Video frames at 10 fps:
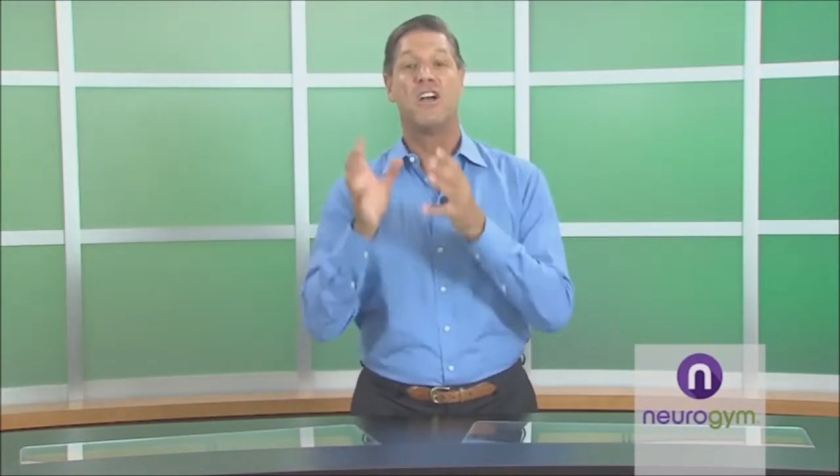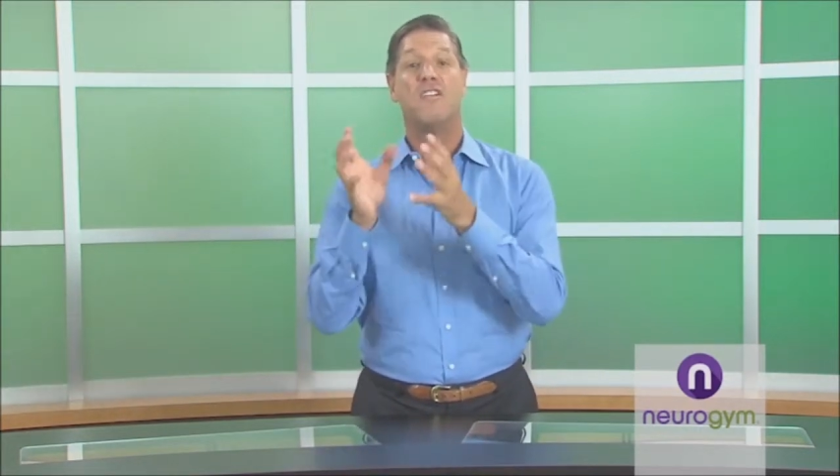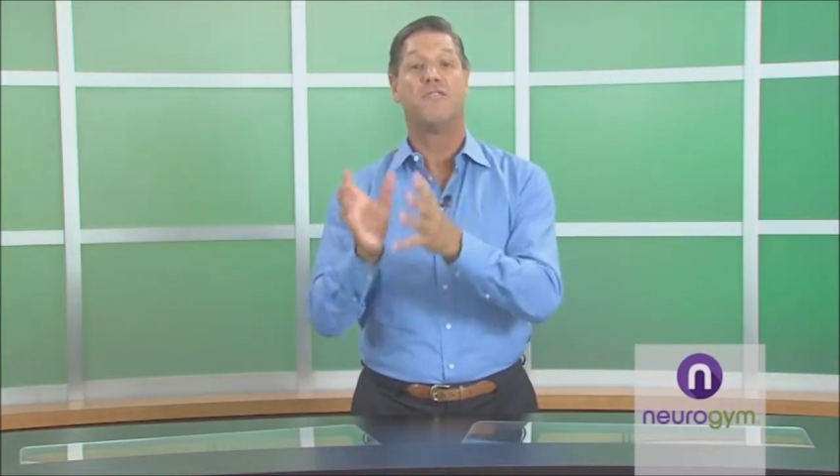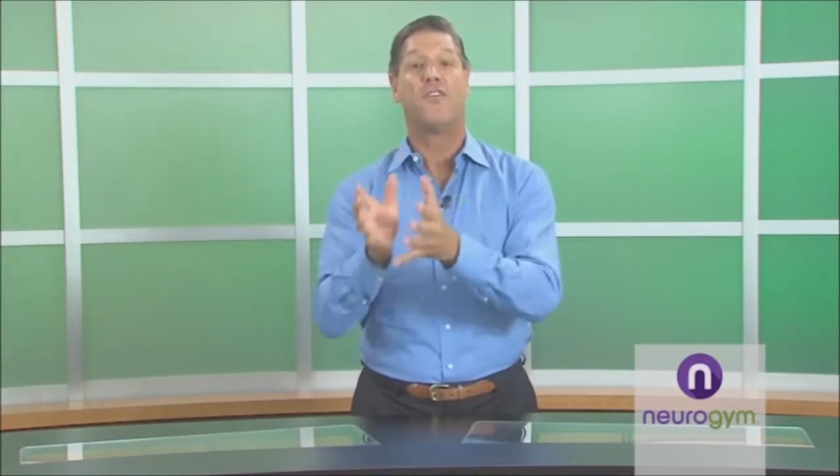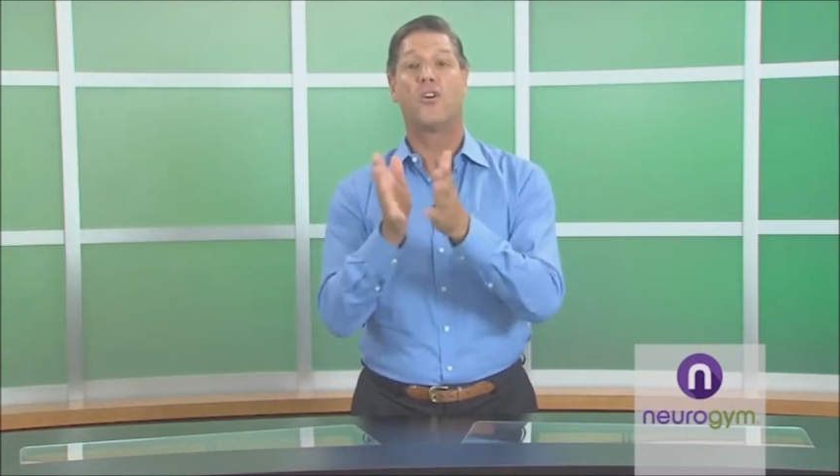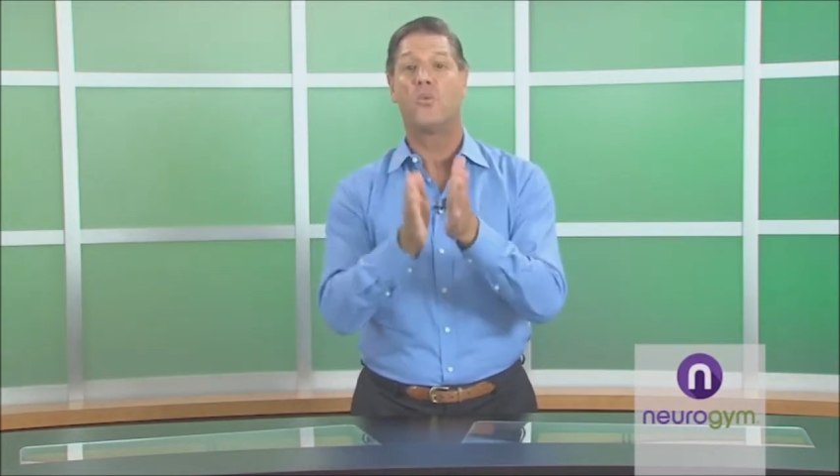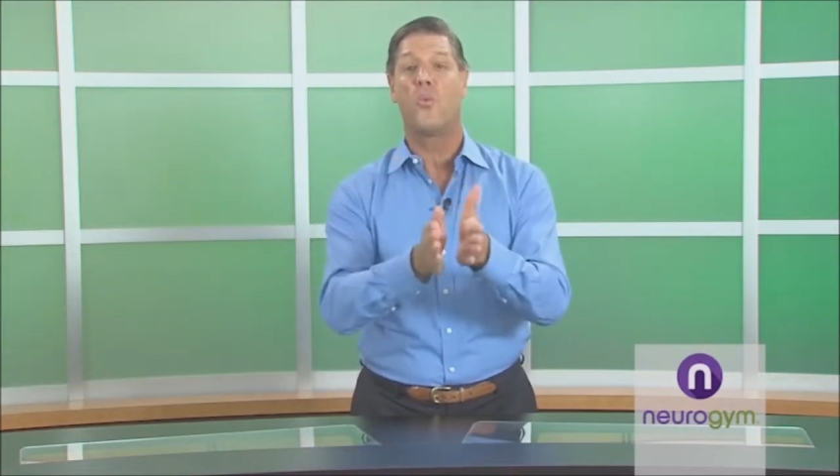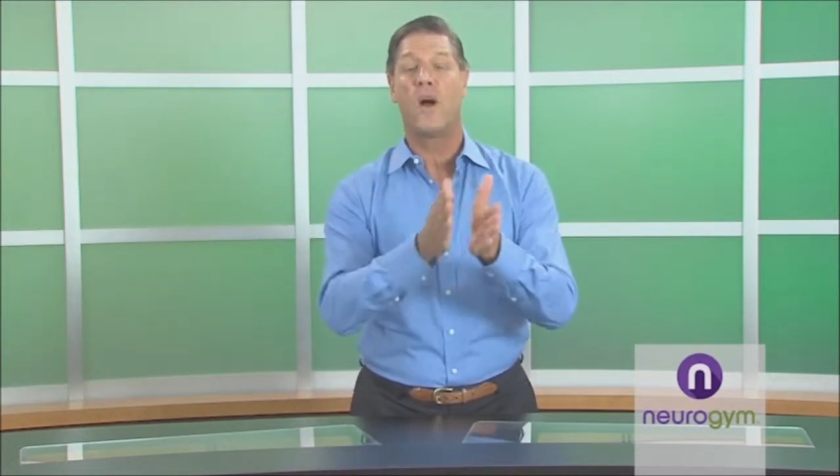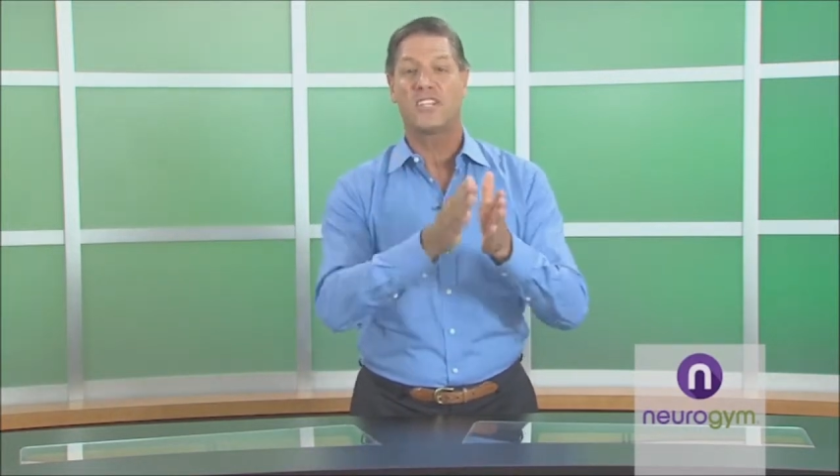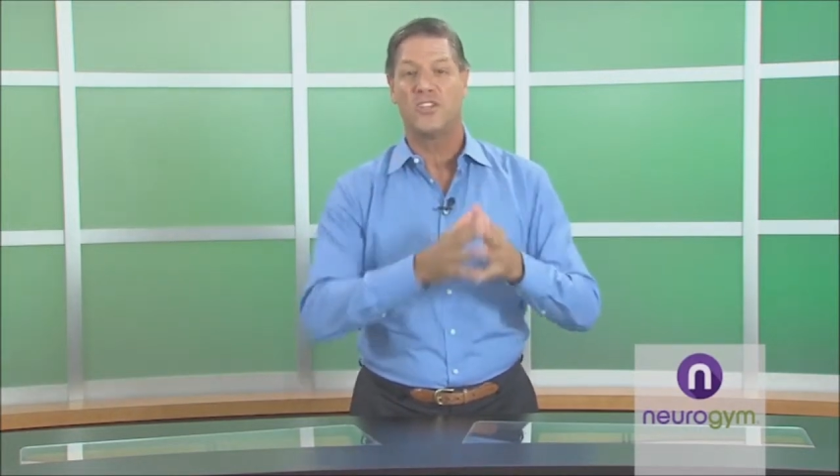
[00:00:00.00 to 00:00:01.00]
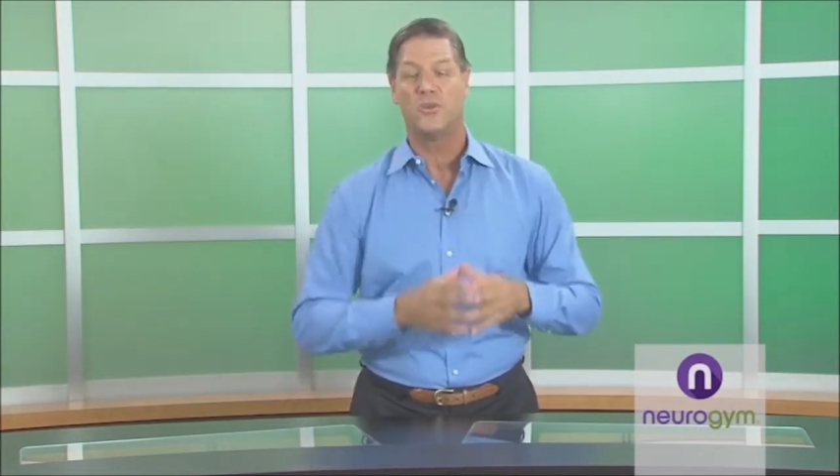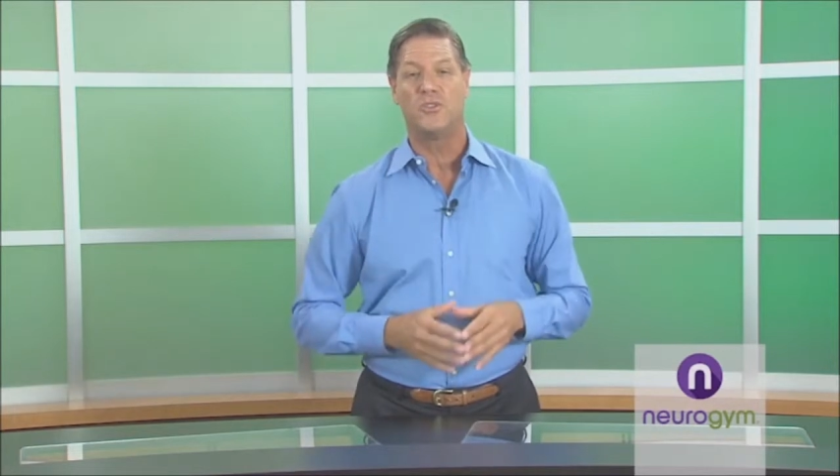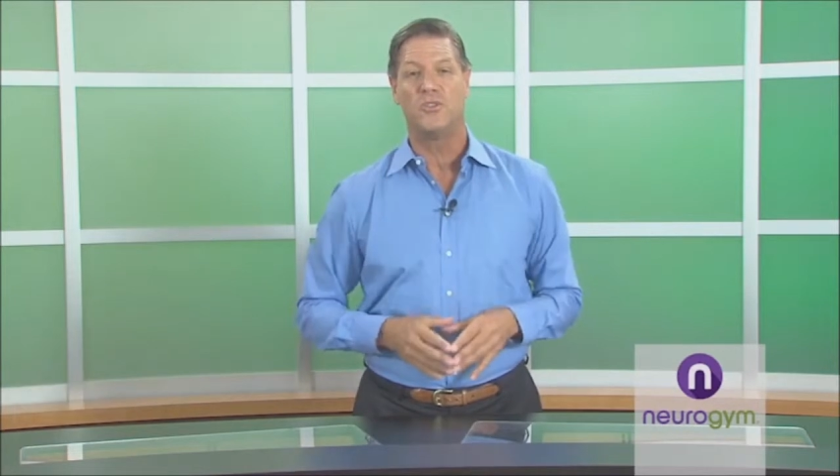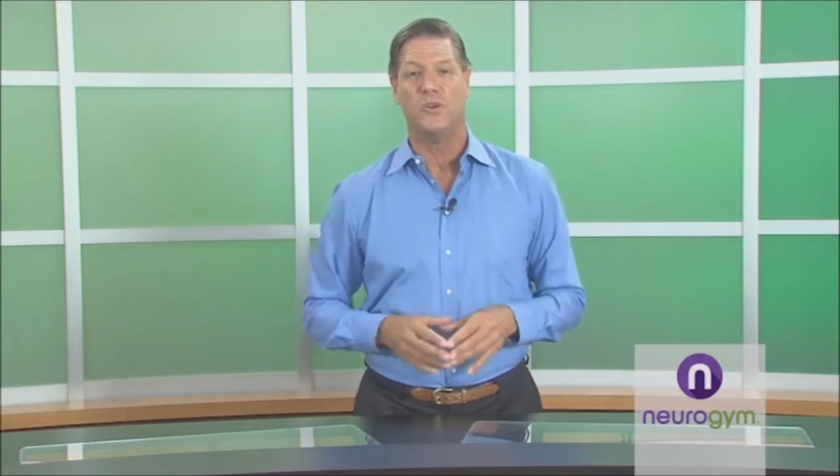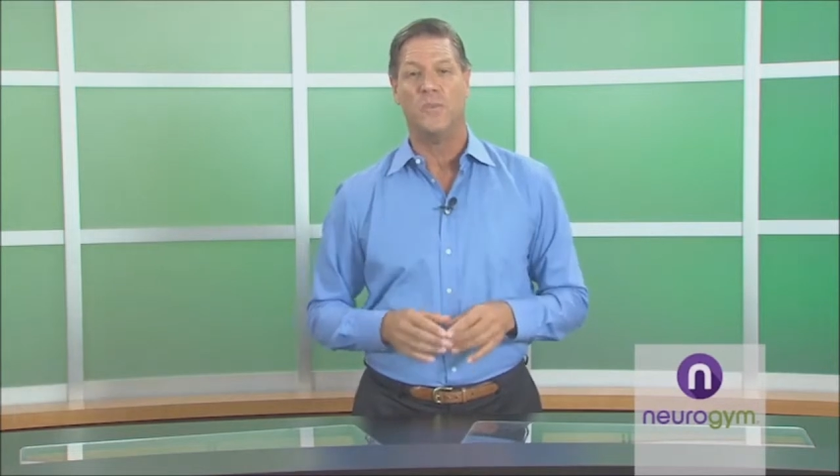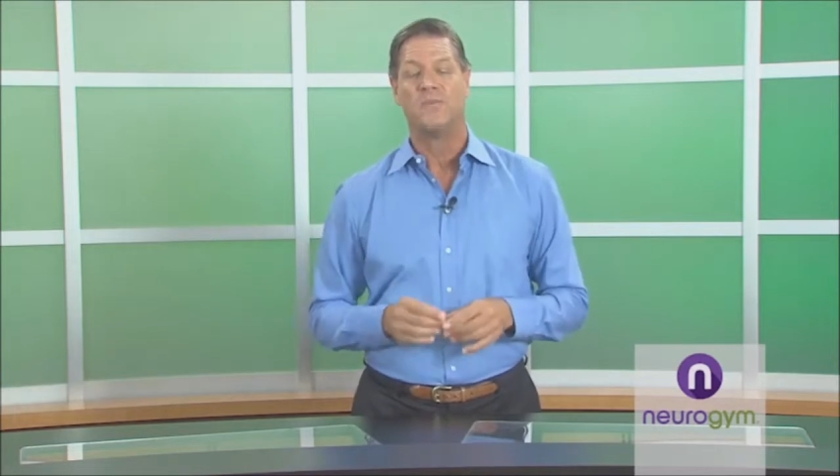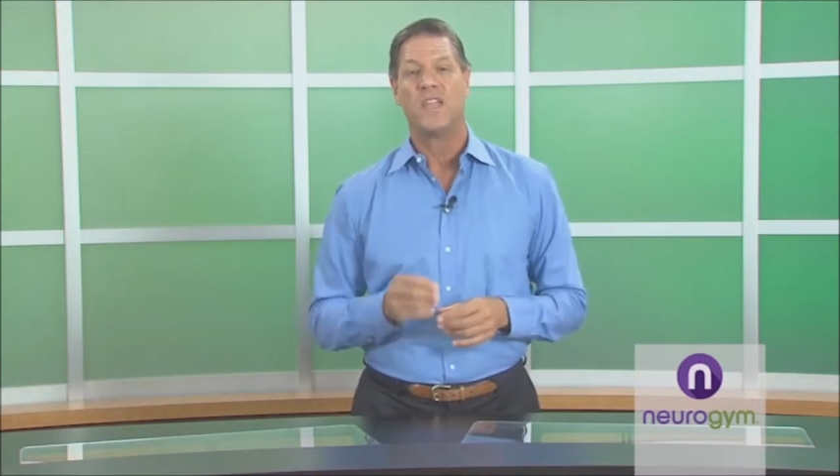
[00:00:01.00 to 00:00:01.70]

for what you do.